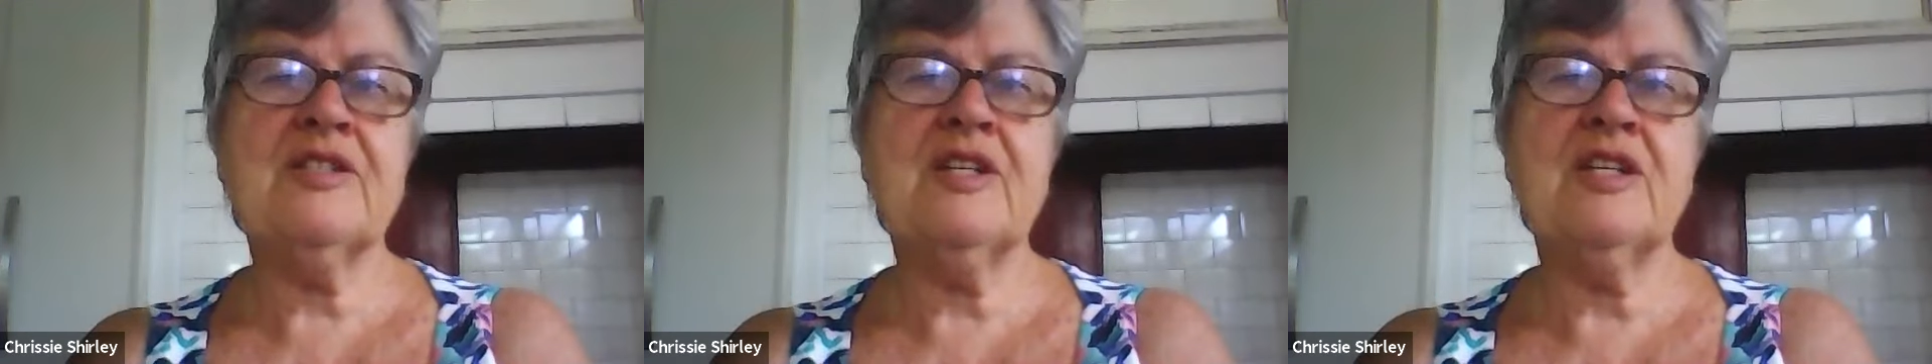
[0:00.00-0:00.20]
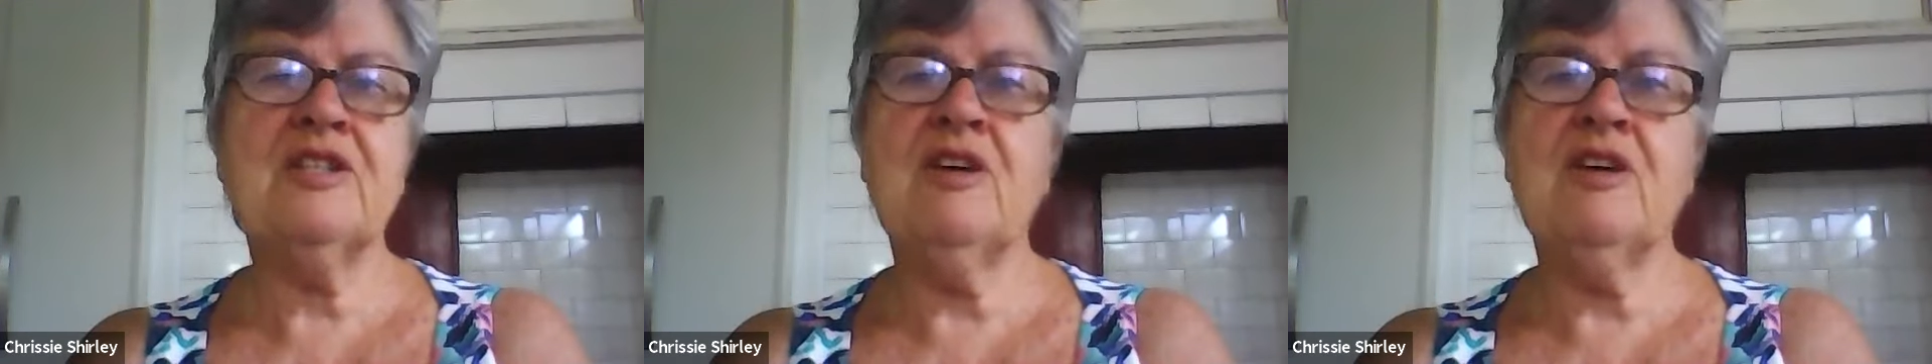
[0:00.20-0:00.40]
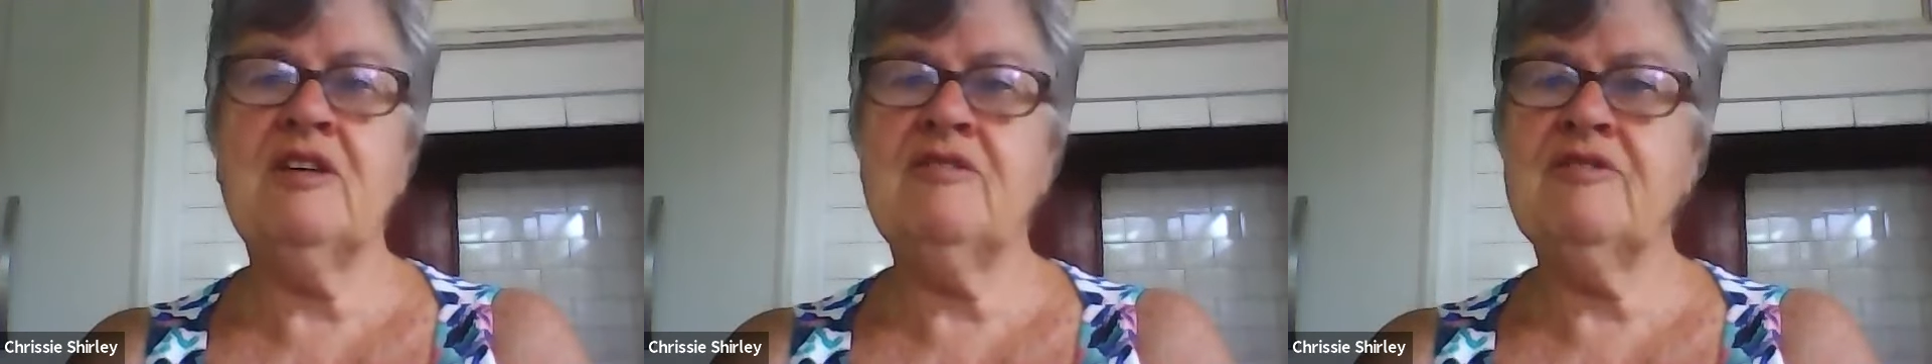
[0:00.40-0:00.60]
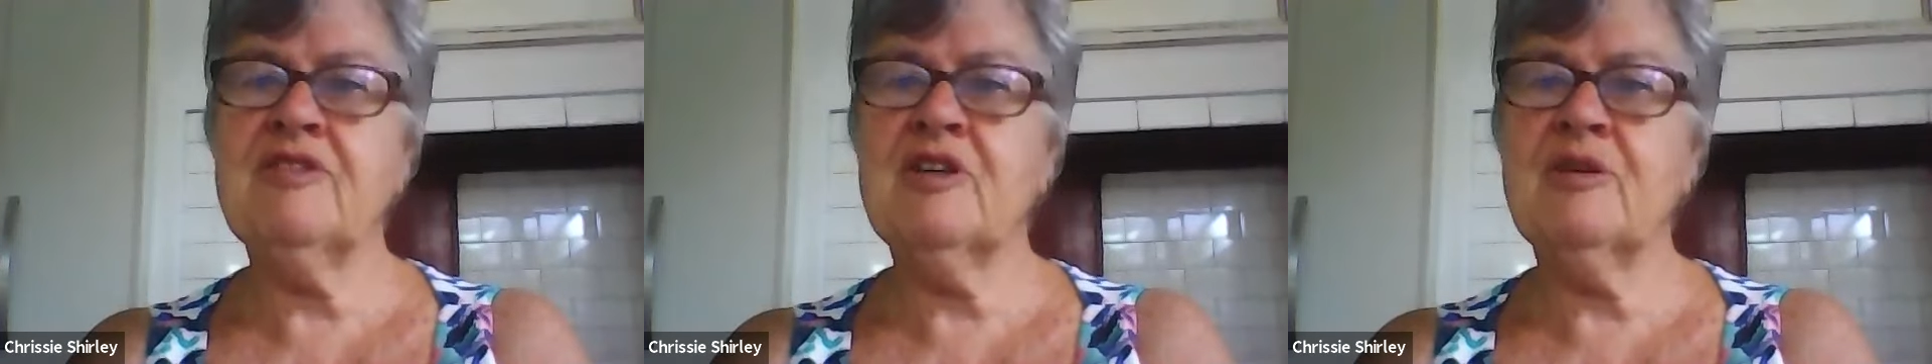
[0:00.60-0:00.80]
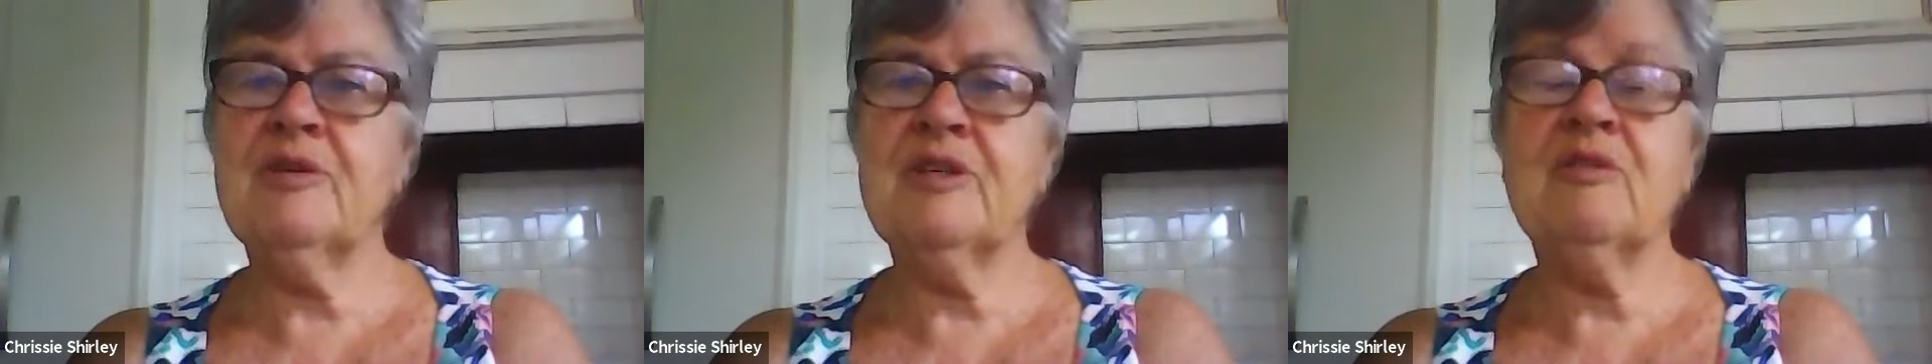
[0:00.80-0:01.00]
that you have
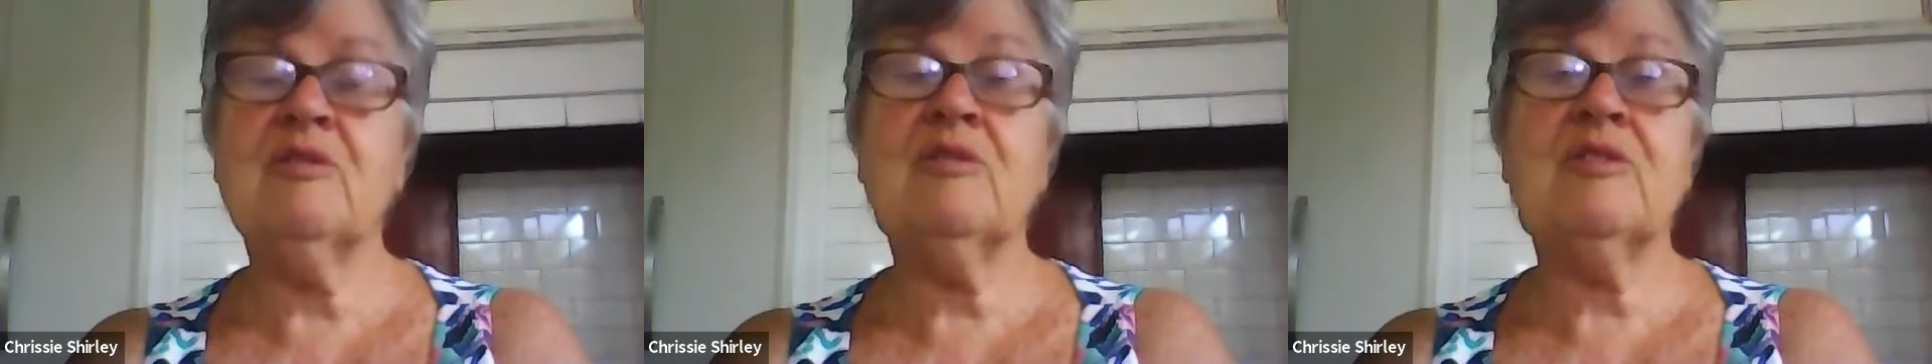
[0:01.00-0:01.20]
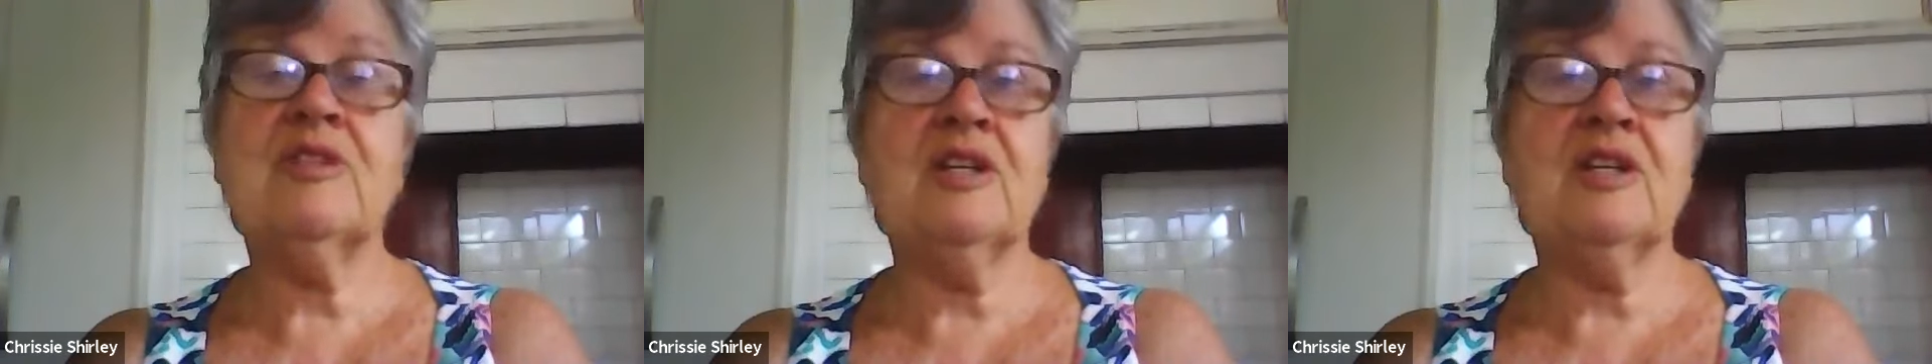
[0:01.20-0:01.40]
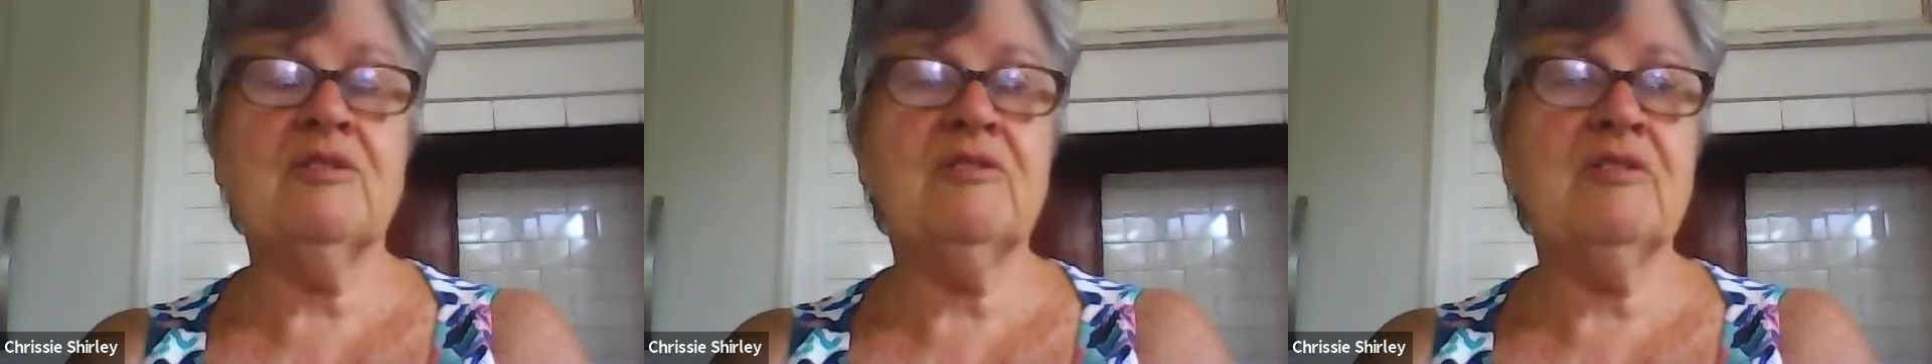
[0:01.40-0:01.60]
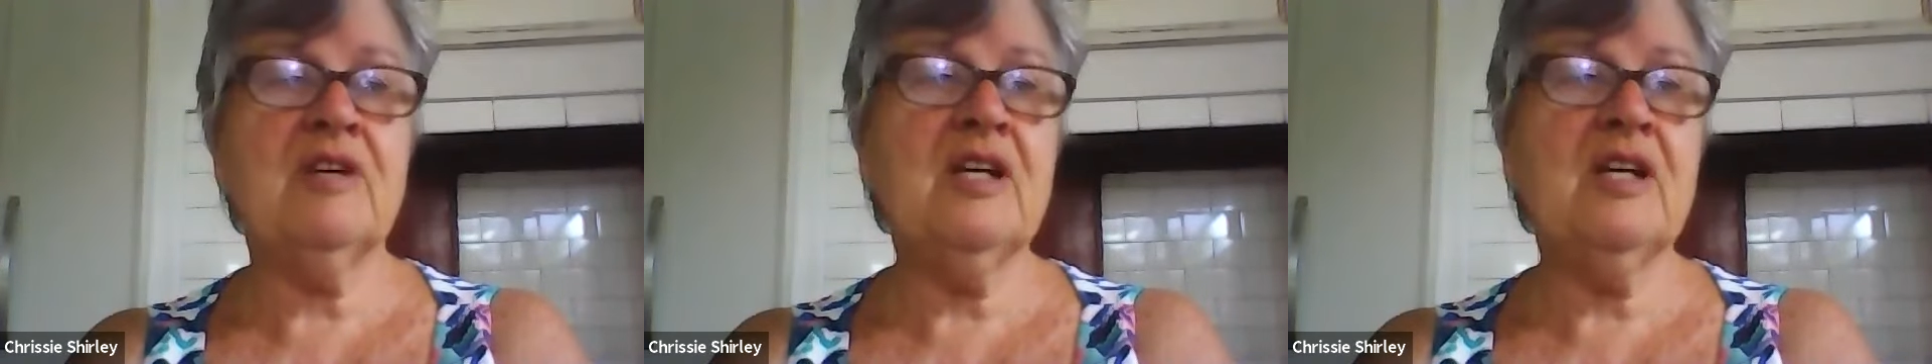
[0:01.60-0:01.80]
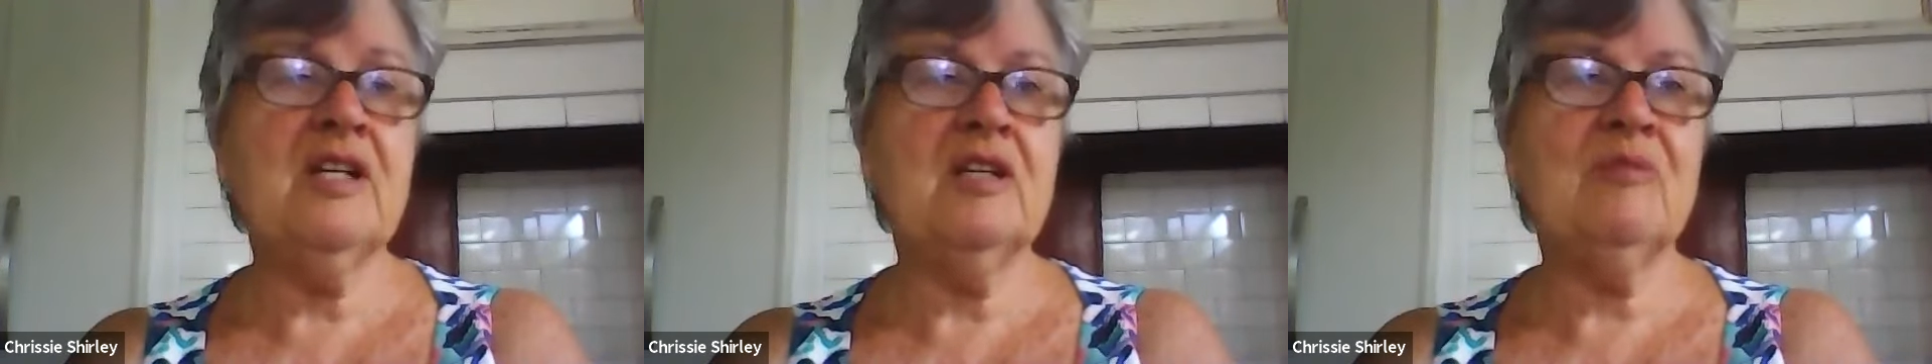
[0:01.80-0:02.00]
going on that
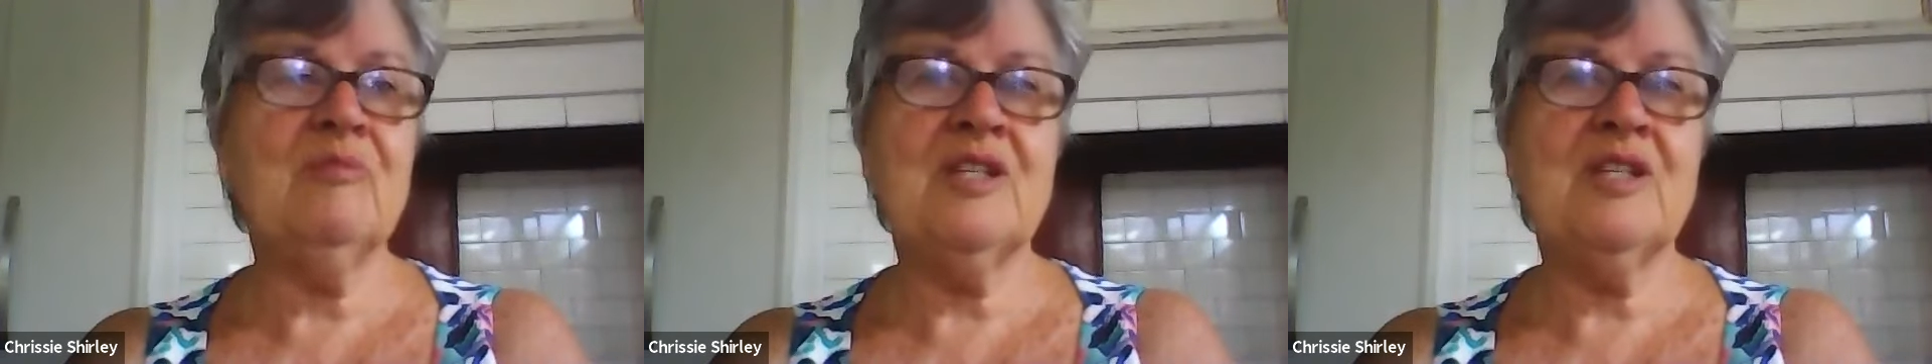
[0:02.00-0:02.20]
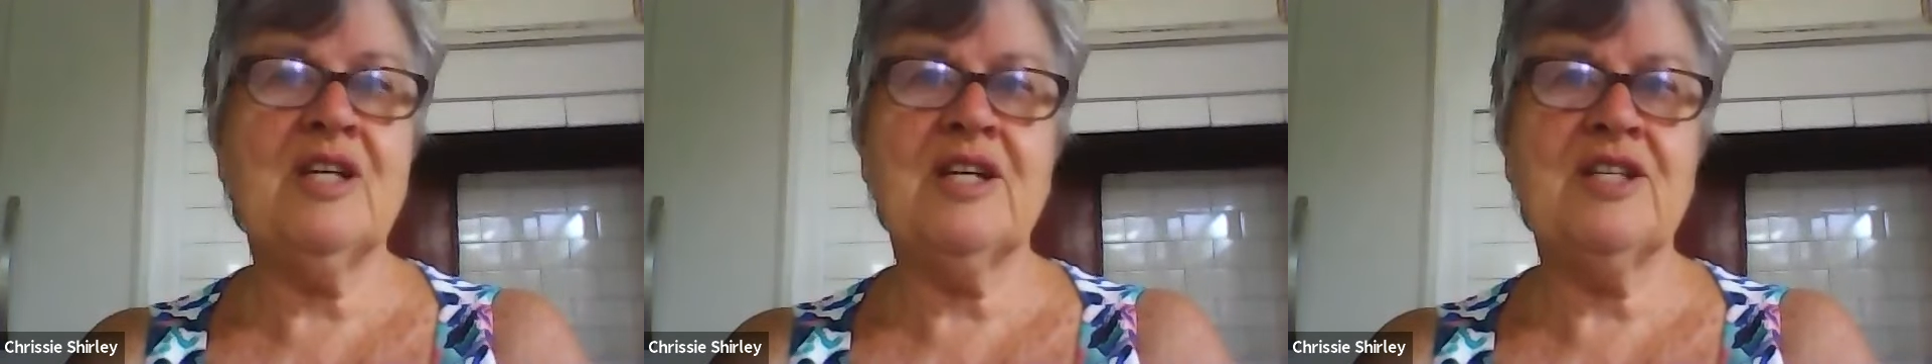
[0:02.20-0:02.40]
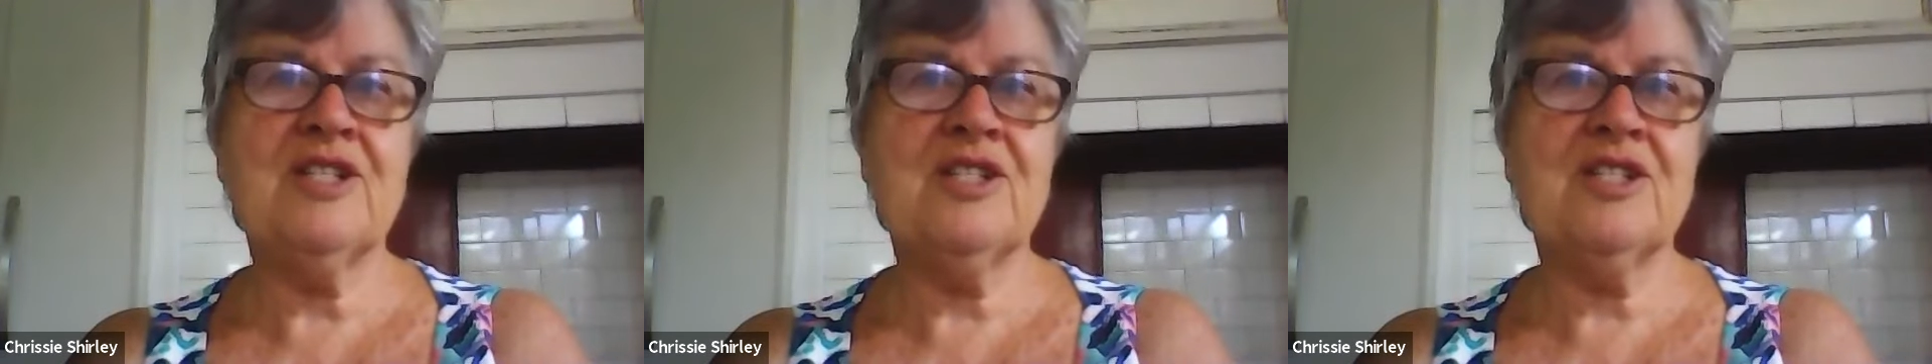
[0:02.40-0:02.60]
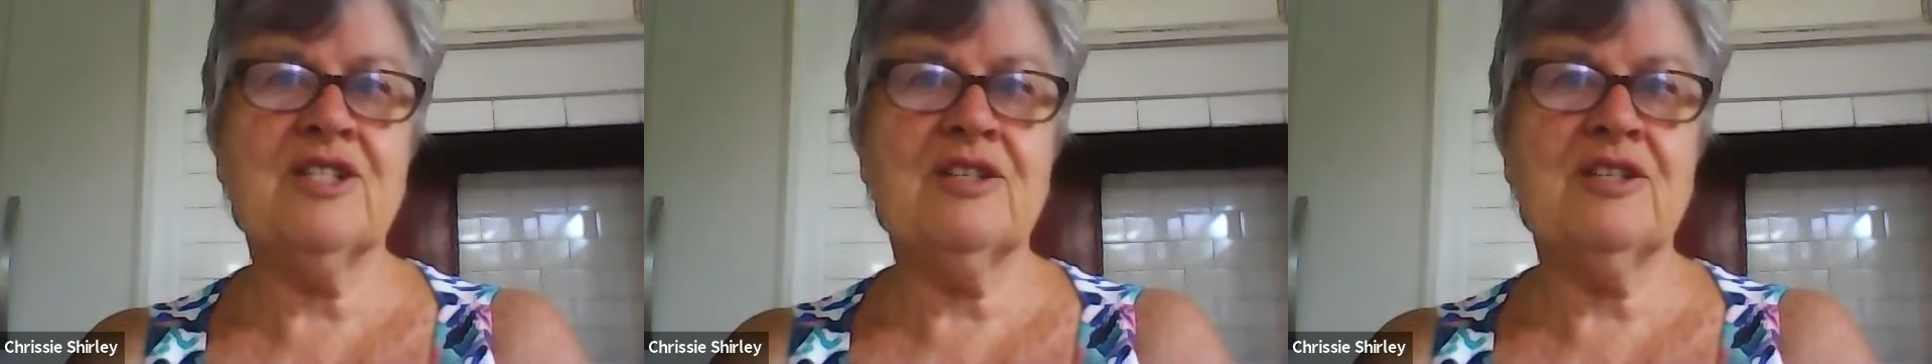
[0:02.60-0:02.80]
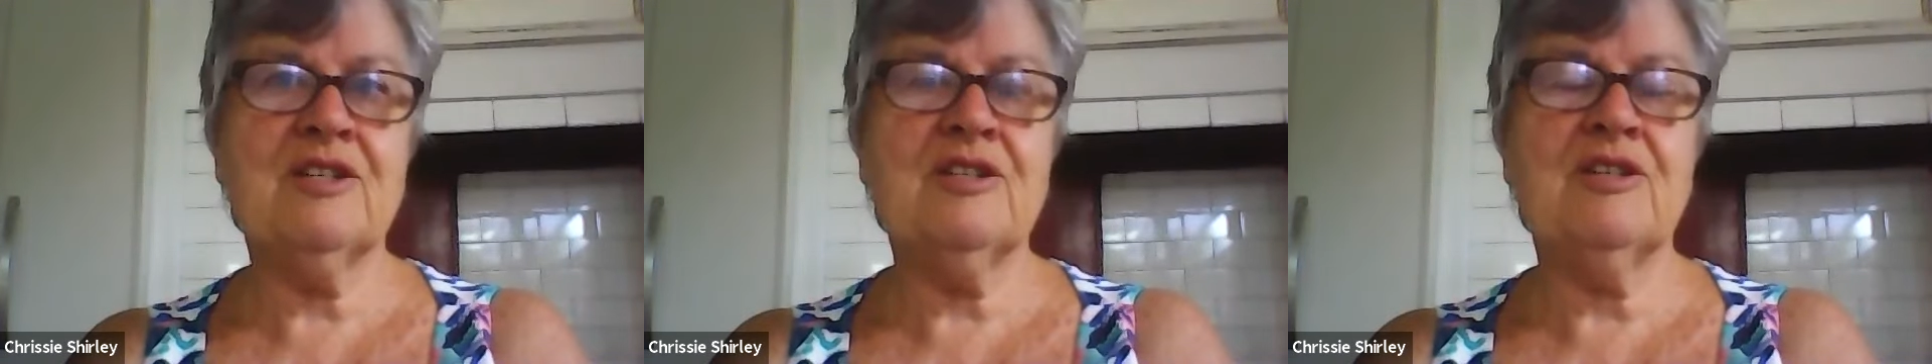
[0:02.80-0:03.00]
create
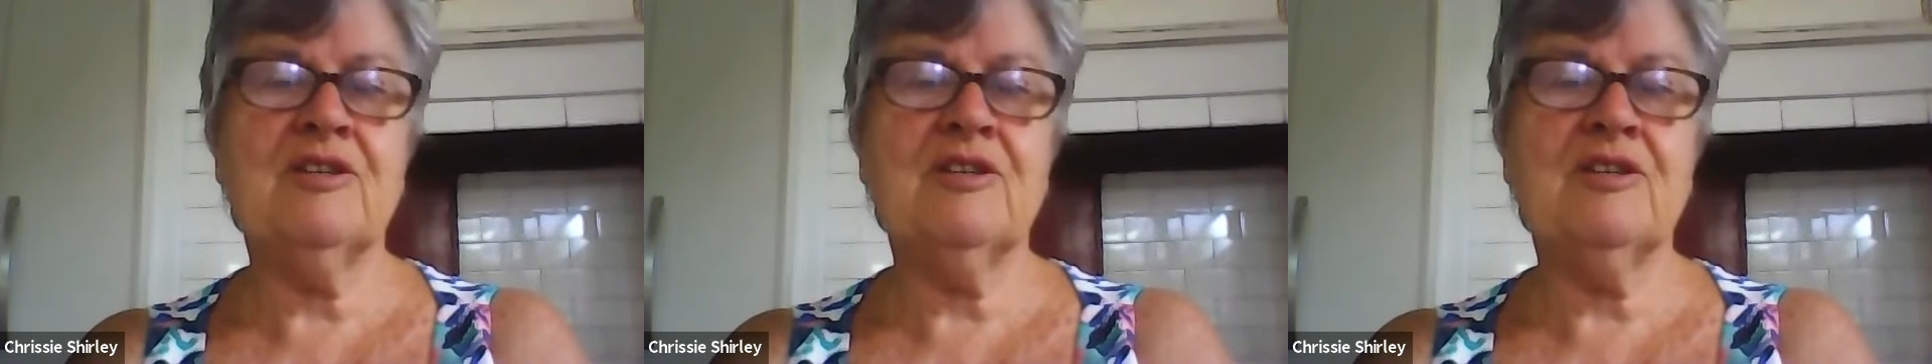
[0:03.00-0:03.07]
limitation,